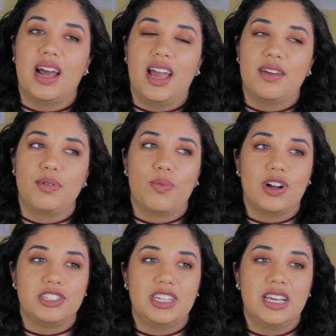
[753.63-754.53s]
I've been
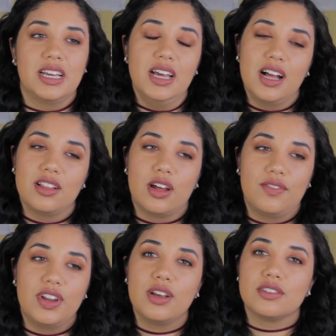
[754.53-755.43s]
watching a lot
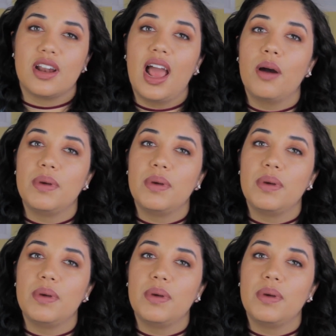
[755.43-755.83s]
of videos on how